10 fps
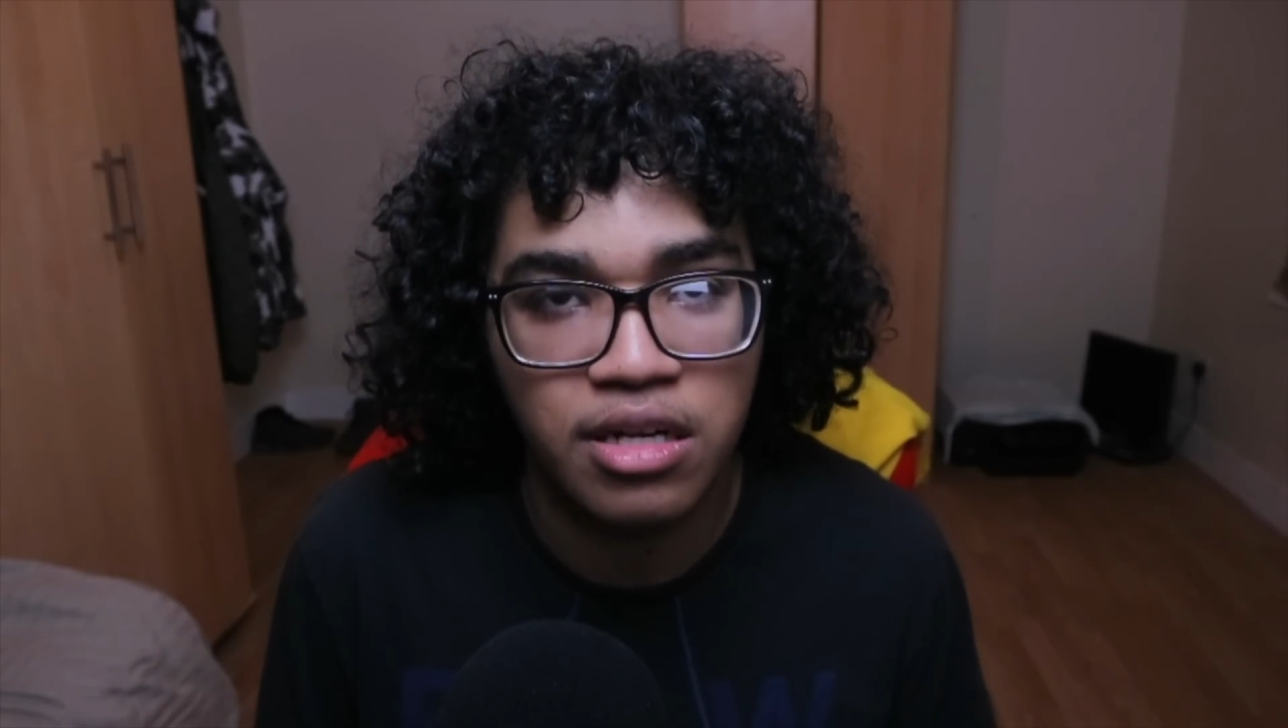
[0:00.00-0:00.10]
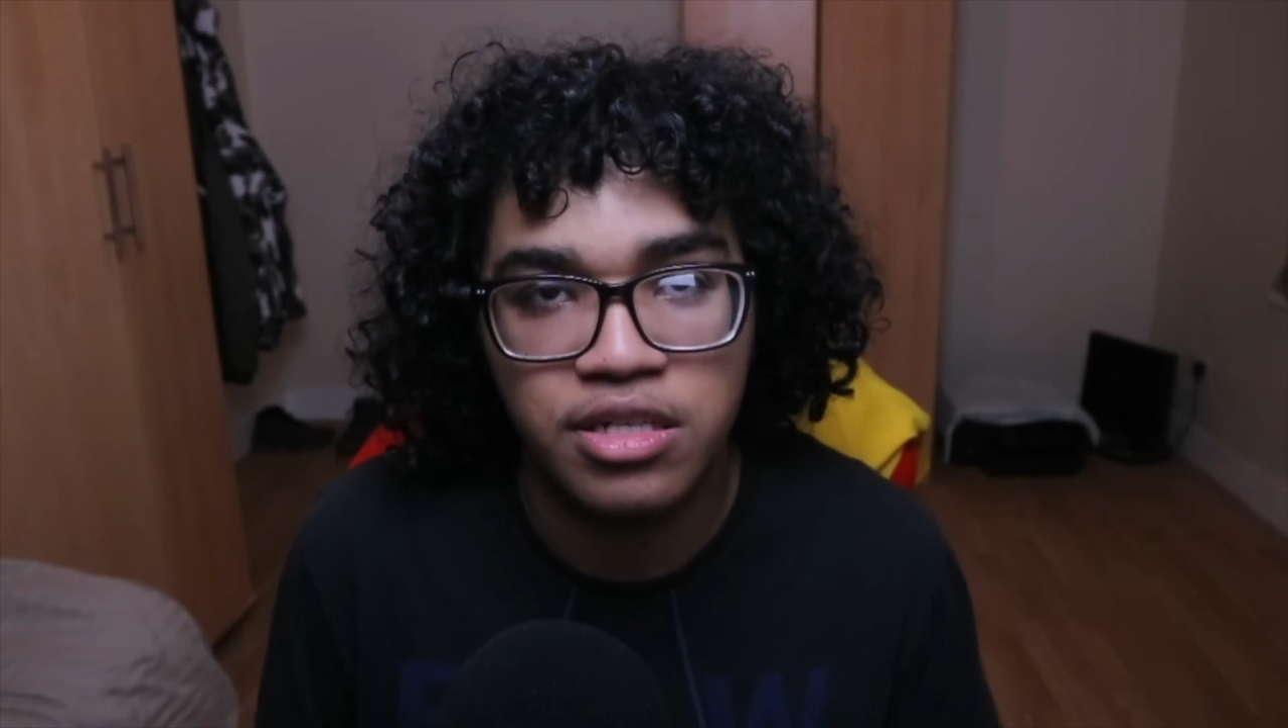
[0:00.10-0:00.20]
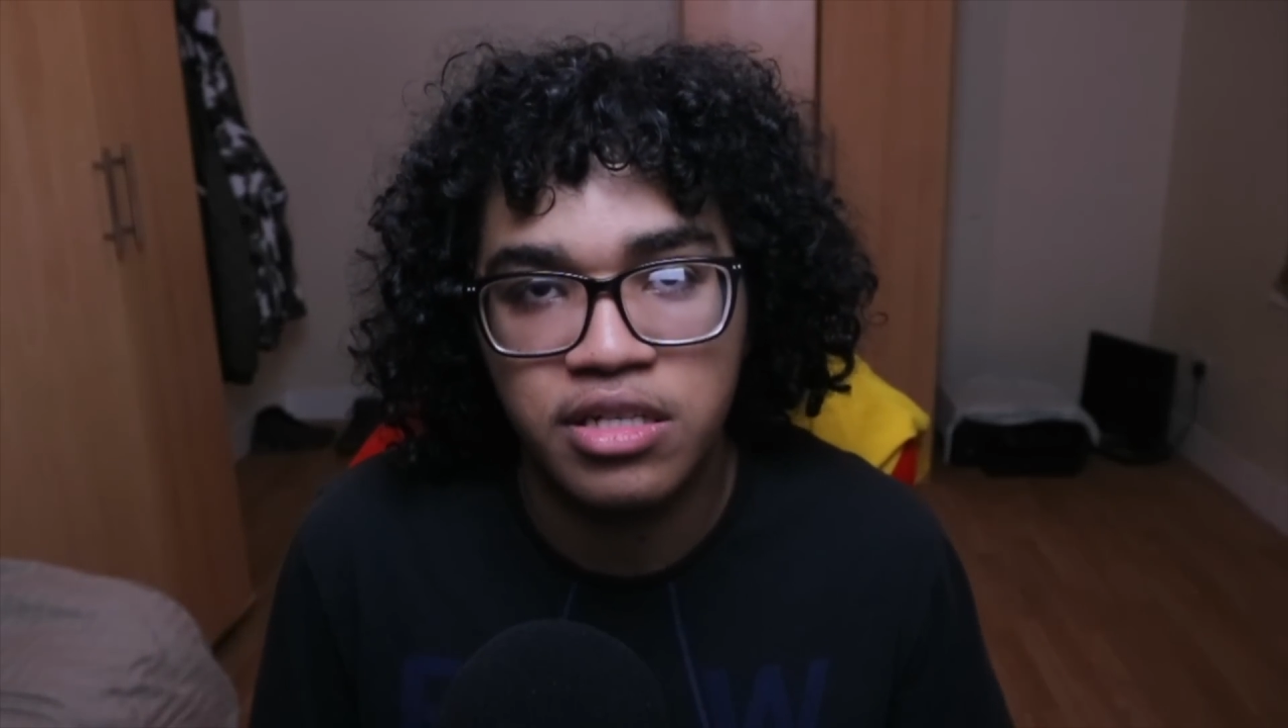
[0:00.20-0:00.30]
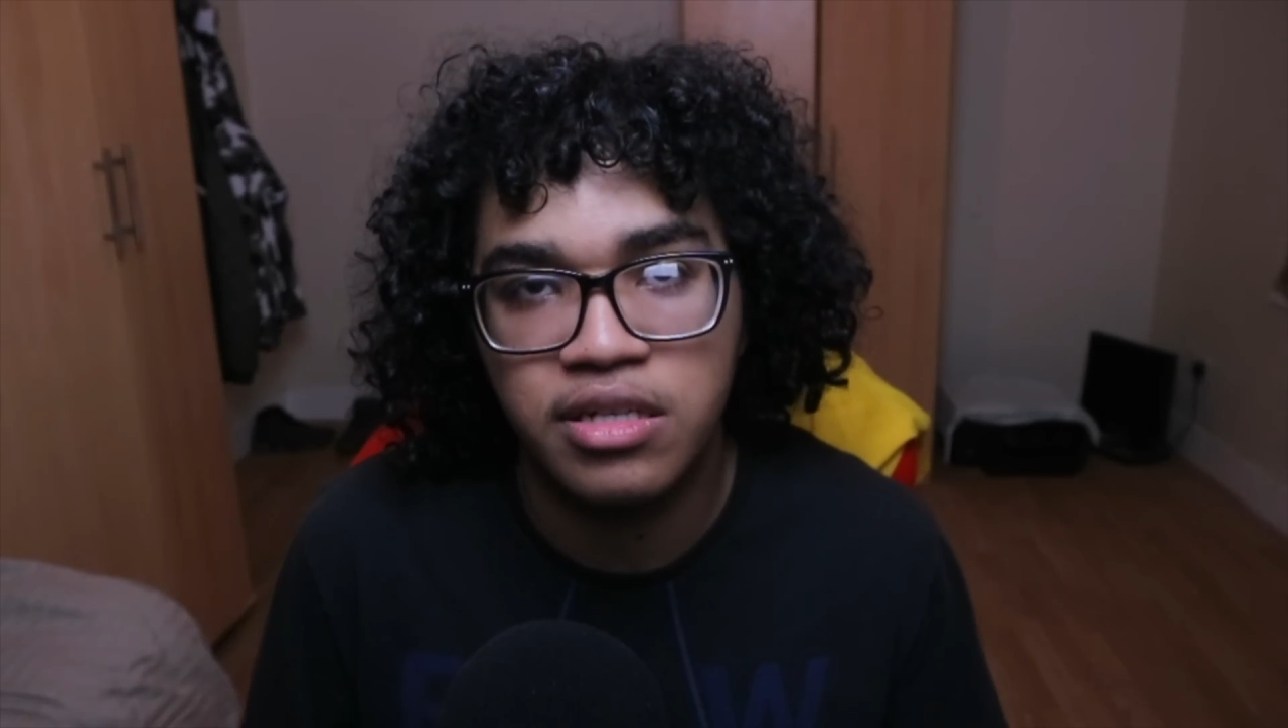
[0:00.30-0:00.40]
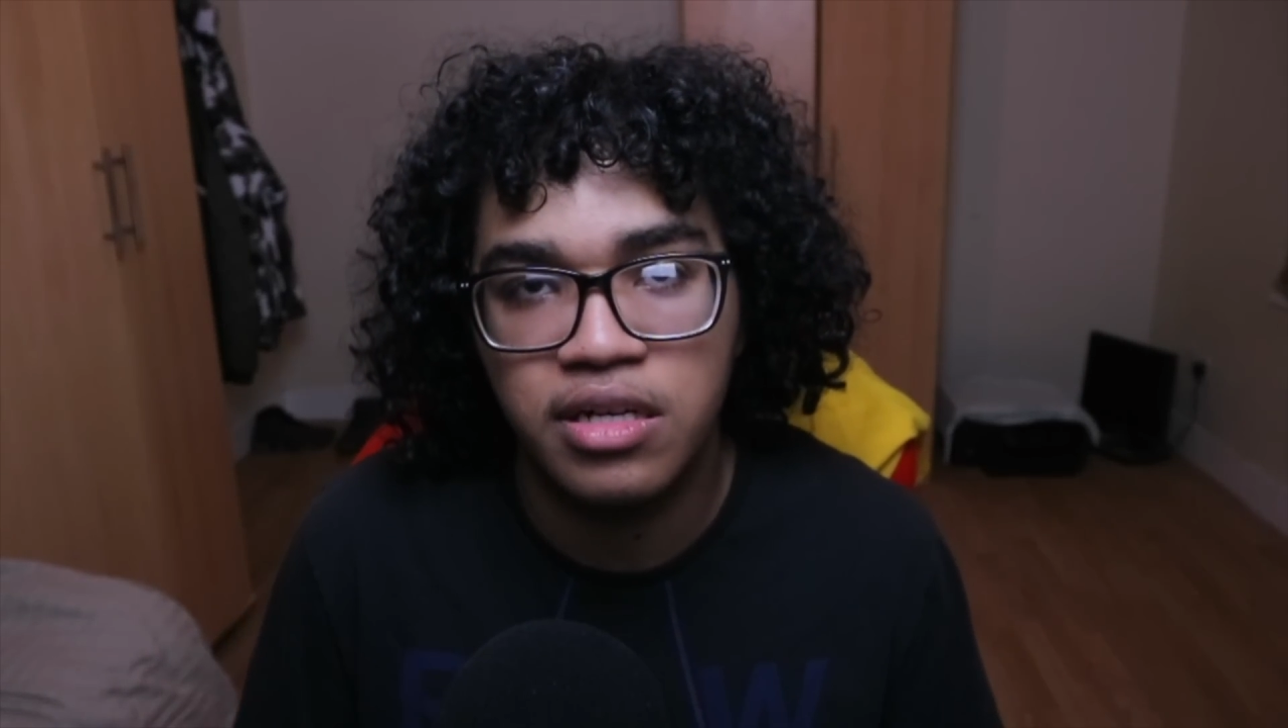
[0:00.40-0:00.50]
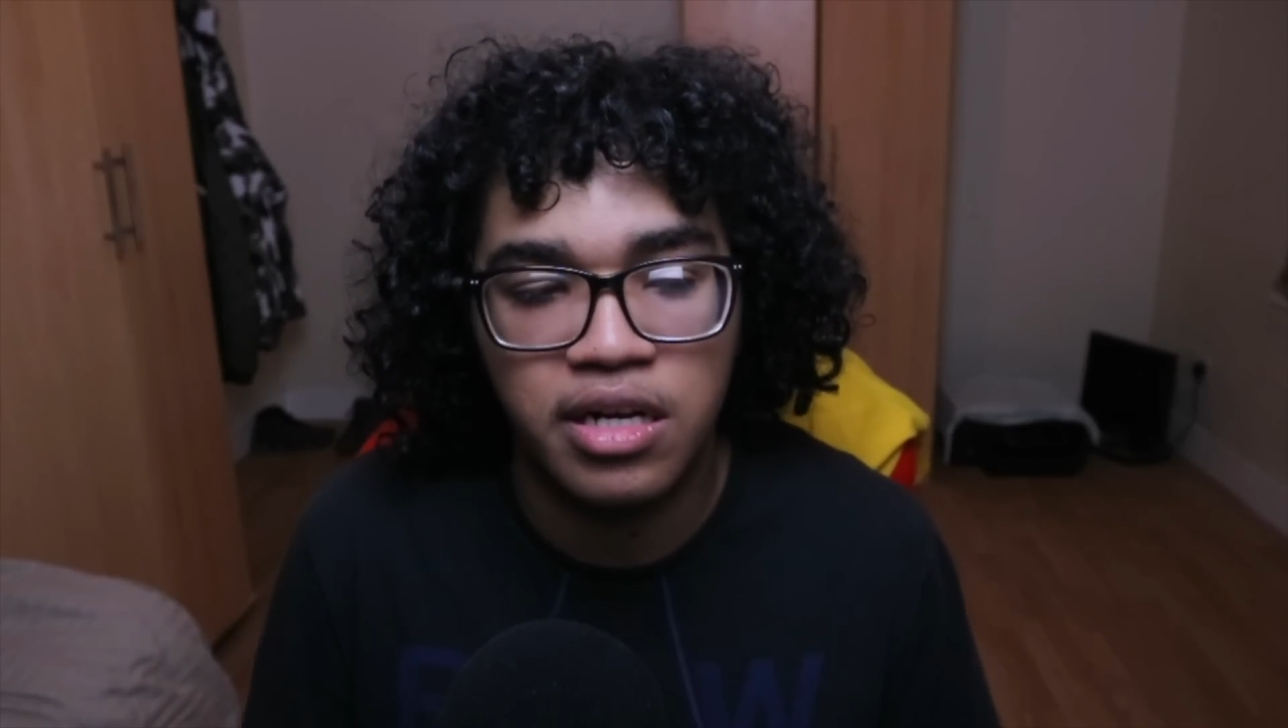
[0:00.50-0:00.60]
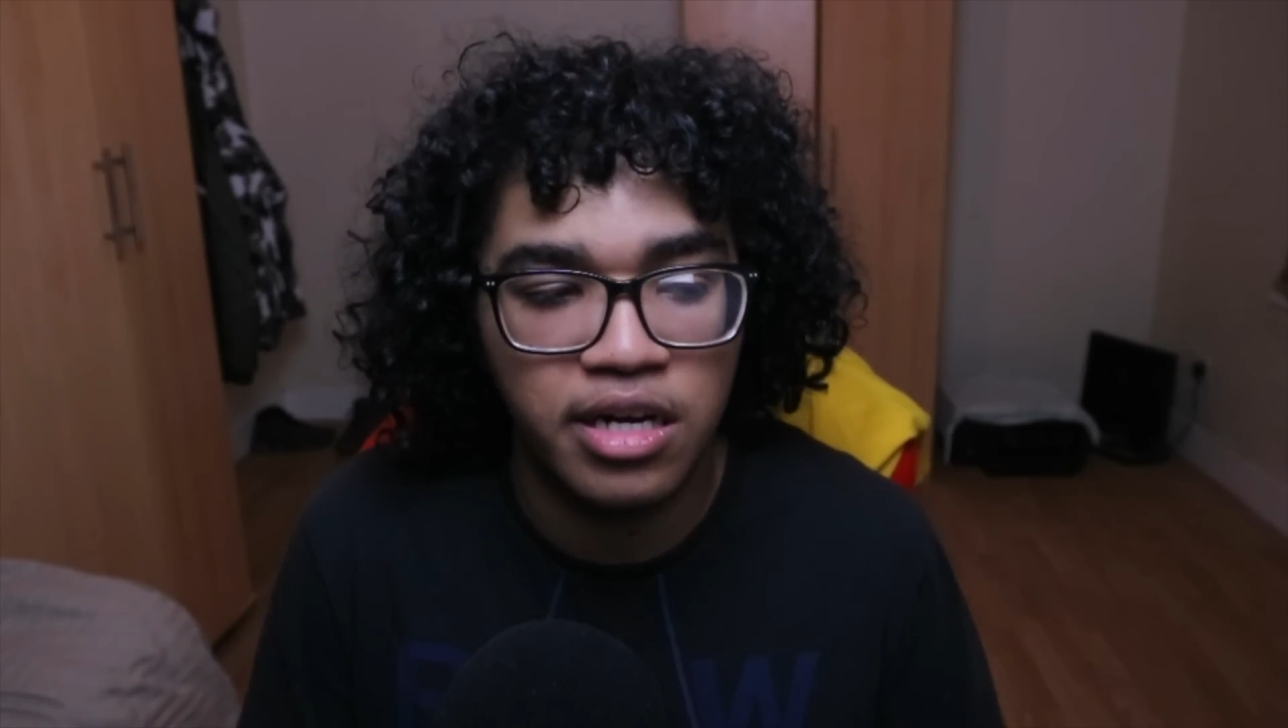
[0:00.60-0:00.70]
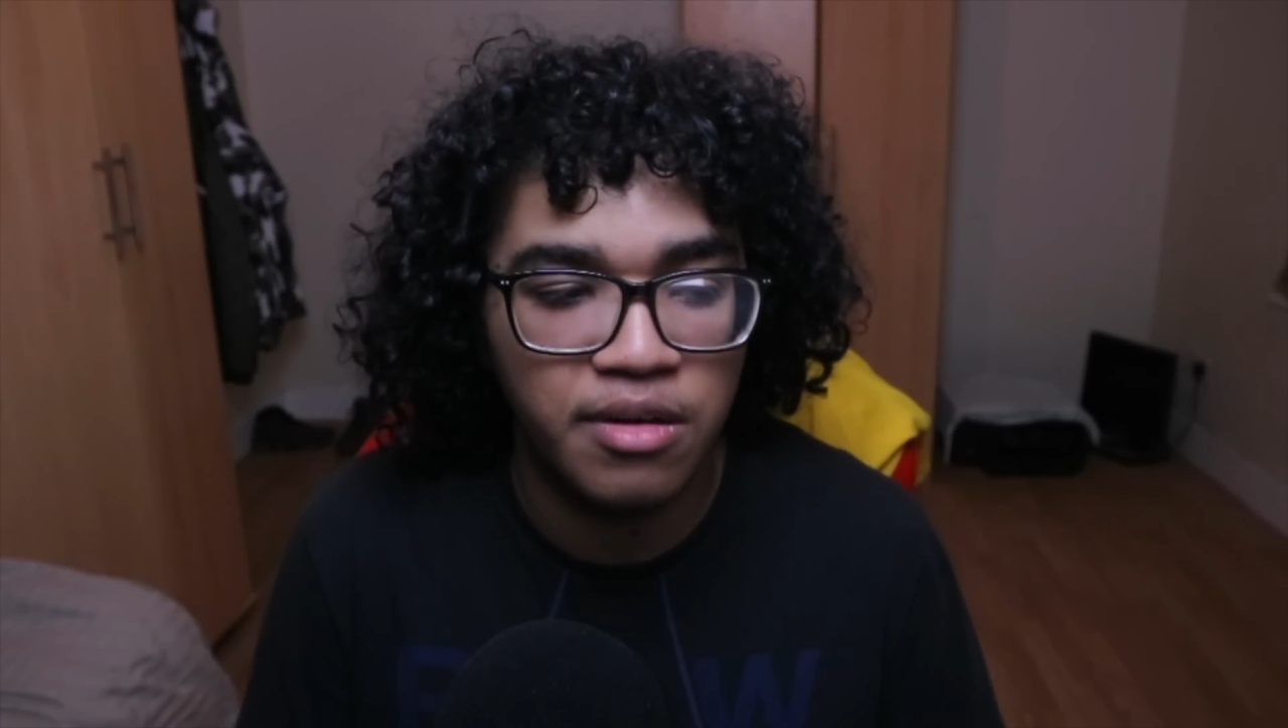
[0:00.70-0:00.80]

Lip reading: London.